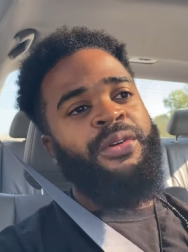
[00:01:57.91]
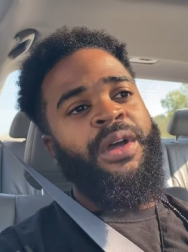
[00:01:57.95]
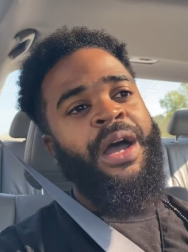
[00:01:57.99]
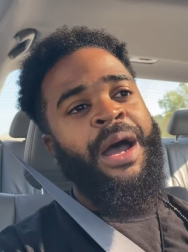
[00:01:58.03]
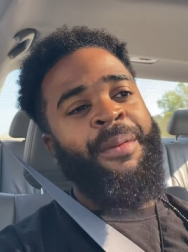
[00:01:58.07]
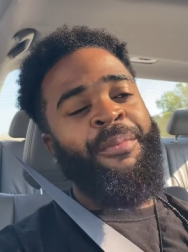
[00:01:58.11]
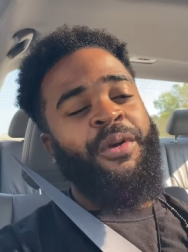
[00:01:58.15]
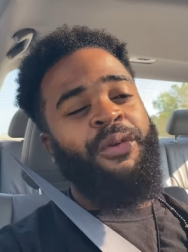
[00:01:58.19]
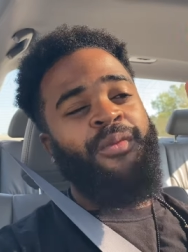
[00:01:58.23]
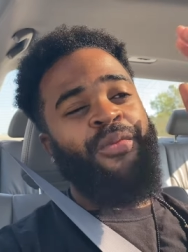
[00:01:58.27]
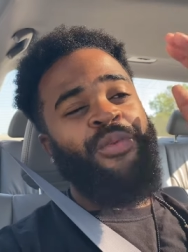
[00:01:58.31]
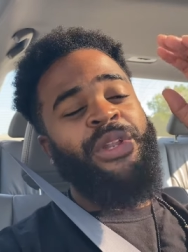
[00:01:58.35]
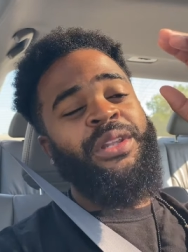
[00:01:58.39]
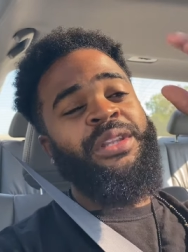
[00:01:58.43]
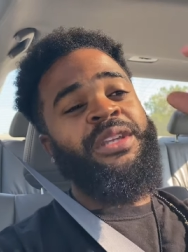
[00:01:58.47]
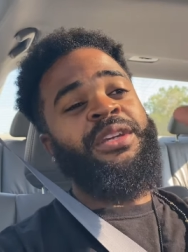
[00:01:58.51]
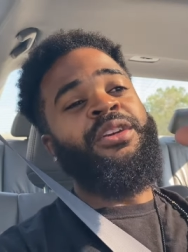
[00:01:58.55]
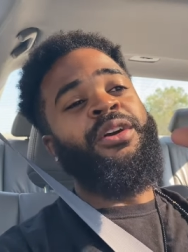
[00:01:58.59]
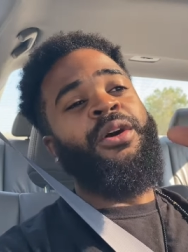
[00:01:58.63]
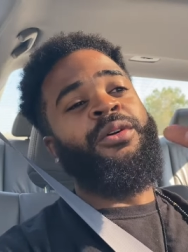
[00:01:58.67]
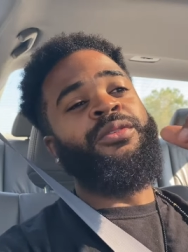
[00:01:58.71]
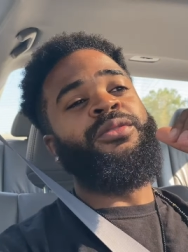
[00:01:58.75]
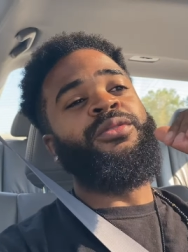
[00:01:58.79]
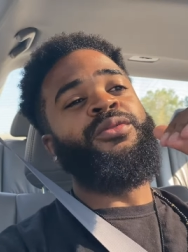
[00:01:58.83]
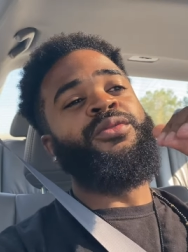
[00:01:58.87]
I'm gonna really
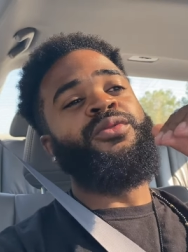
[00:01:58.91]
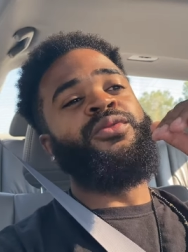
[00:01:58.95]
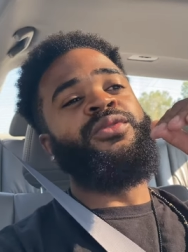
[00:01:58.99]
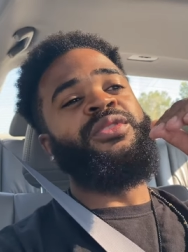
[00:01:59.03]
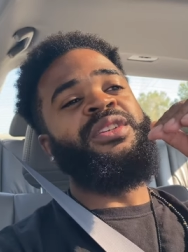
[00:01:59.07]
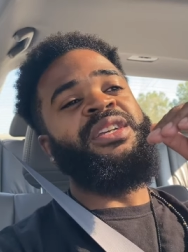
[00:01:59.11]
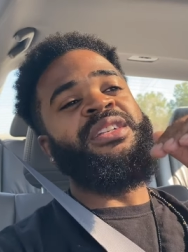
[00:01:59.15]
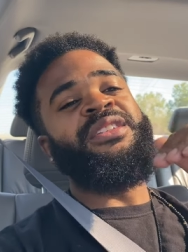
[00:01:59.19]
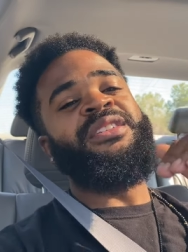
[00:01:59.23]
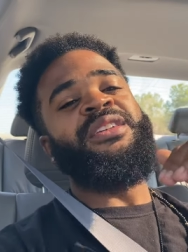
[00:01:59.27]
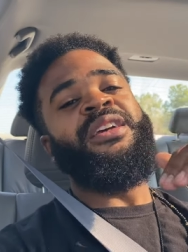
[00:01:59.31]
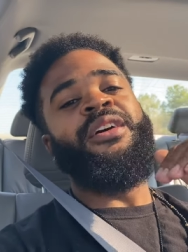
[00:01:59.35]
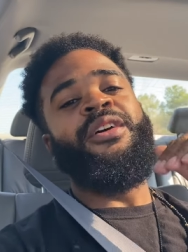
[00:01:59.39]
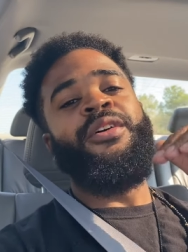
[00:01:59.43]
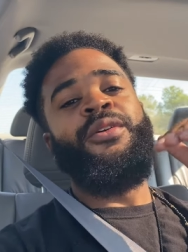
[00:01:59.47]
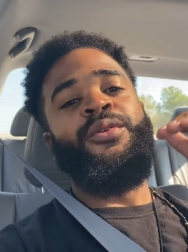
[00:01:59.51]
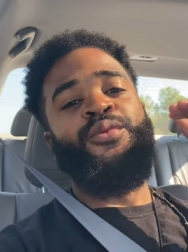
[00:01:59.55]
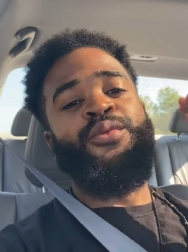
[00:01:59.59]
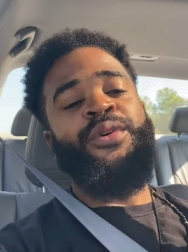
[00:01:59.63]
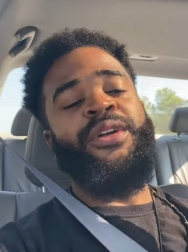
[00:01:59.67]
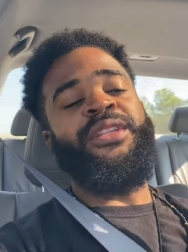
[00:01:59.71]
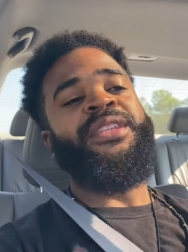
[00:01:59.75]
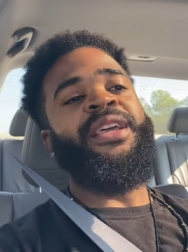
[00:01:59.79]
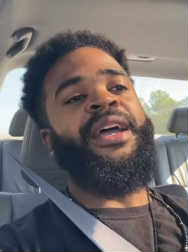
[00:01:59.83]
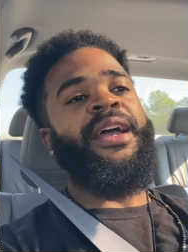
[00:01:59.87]
go through detail
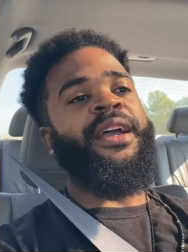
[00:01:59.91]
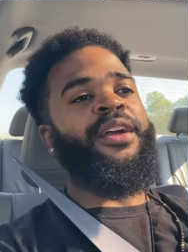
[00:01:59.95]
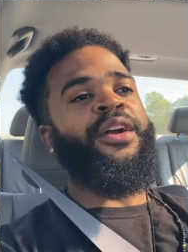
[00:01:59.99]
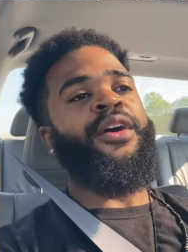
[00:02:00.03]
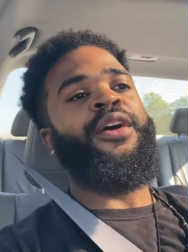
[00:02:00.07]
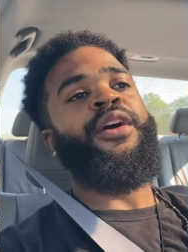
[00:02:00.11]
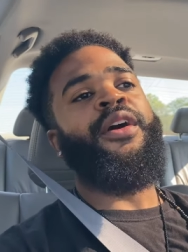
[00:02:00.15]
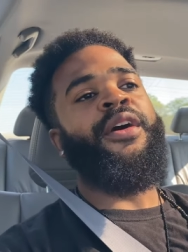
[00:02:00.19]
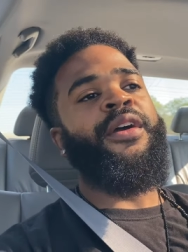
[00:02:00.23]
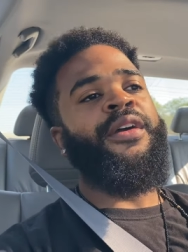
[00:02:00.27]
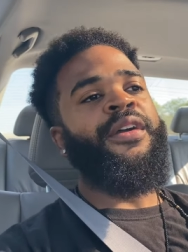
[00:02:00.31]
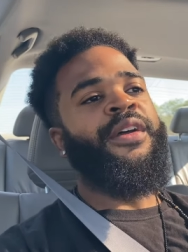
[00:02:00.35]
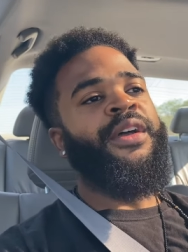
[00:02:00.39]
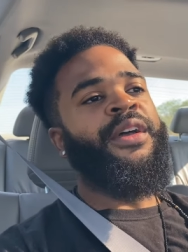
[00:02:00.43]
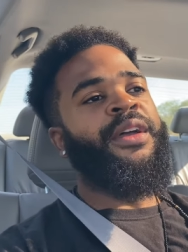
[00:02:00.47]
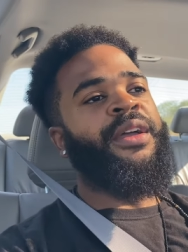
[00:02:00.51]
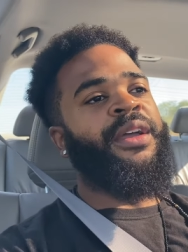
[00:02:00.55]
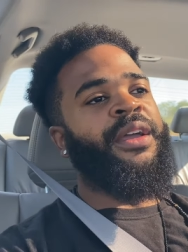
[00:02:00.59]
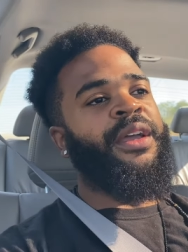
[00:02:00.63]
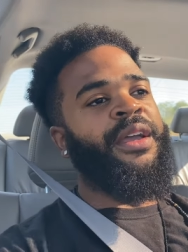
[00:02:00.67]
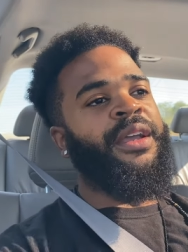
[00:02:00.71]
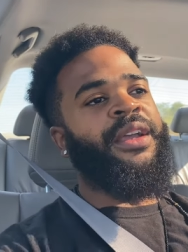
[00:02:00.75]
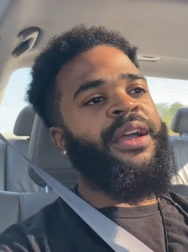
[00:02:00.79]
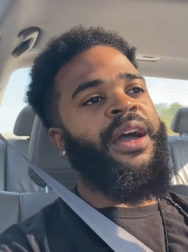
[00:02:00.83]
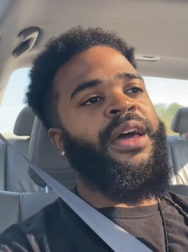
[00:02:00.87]
with that car
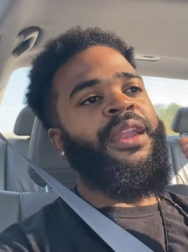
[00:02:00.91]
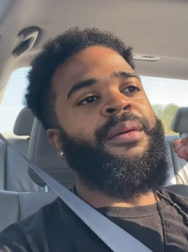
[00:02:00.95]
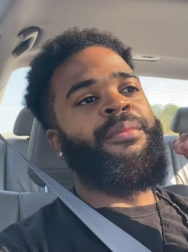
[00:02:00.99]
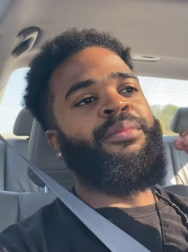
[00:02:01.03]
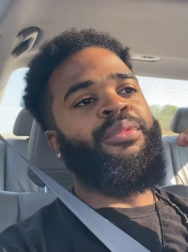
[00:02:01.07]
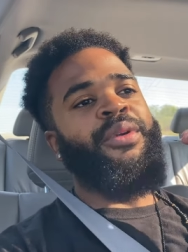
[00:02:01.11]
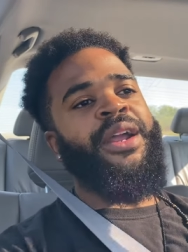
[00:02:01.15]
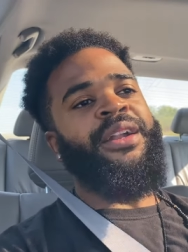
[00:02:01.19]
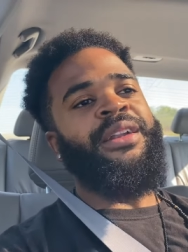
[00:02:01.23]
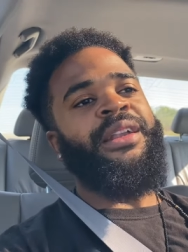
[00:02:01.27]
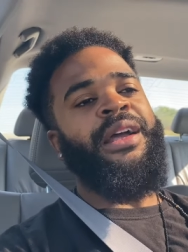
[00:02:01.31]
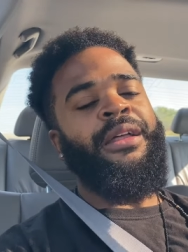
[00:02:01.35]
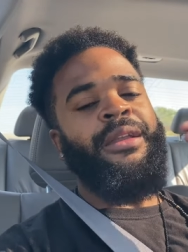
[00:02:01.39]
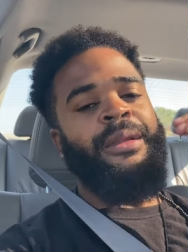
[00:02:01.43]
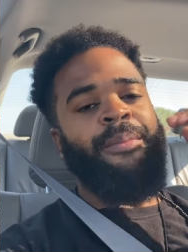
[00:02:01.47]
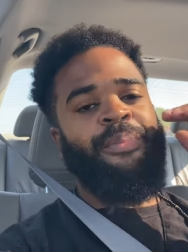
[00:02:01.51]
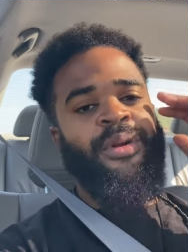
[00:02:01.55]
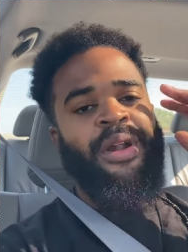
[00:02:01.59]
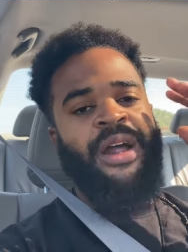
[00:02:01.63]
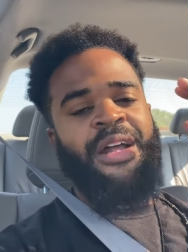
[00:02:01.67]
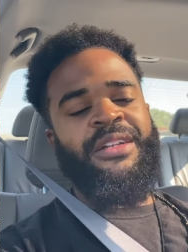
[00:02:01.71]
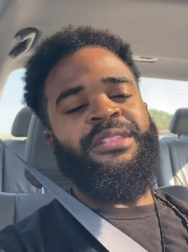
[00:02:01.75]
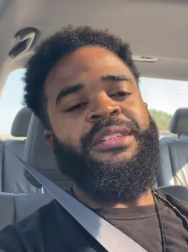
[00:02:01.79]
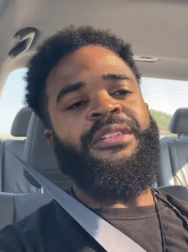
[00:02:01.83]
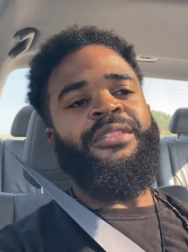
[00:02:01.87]
and kind of break down the
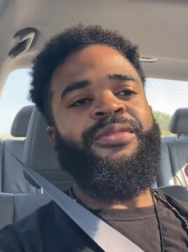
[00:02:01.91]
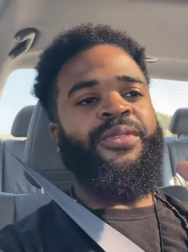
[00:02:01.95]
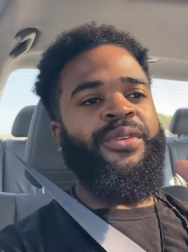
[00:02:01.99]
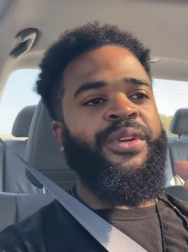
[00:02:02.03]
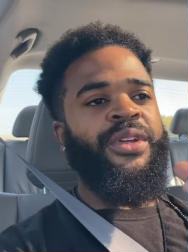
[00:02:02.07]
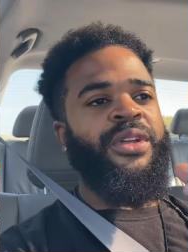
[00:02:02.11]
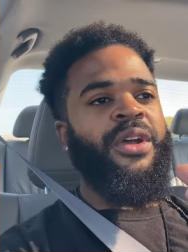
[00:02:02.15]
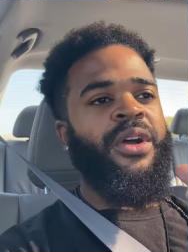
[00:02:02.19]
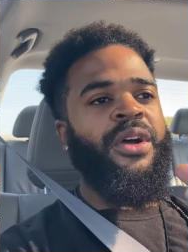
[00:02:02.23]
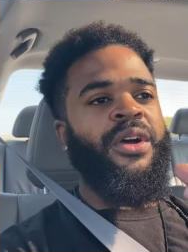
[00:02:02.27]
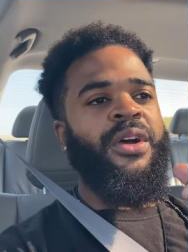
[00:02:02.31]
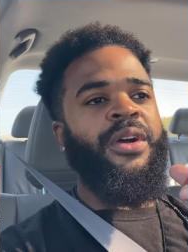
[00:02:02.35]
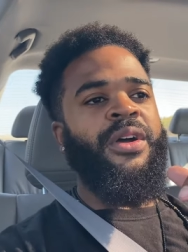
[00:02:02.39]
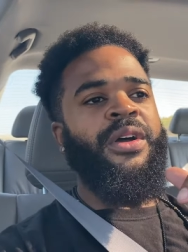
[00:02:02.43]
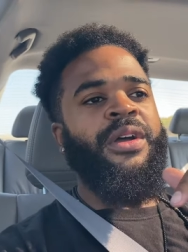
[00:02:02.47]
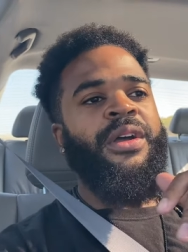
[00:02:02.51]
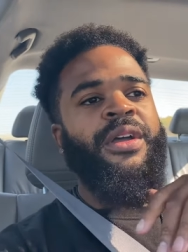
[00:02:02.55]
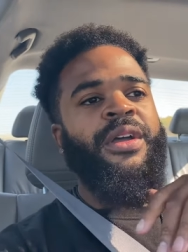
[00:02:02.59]
process for y'all,